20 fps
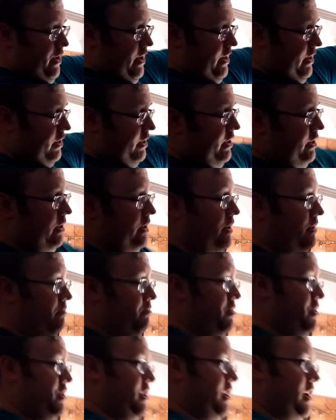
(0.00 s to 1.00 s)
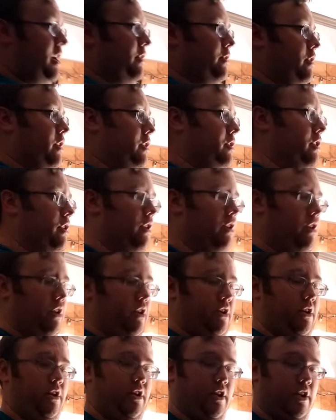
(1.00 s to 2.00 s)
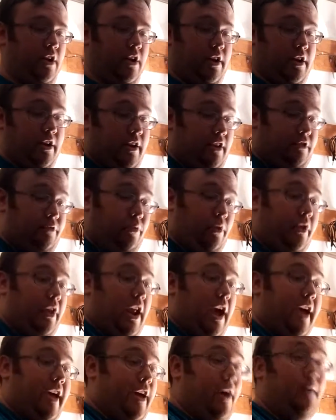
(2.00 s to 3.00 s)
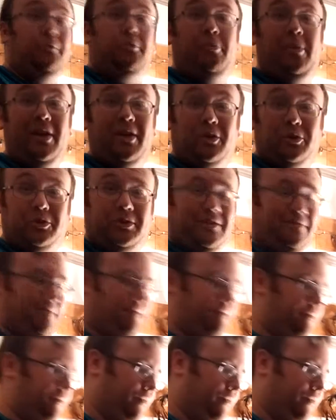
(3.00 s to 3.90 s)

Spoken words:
this particular guitar is one that I helped build.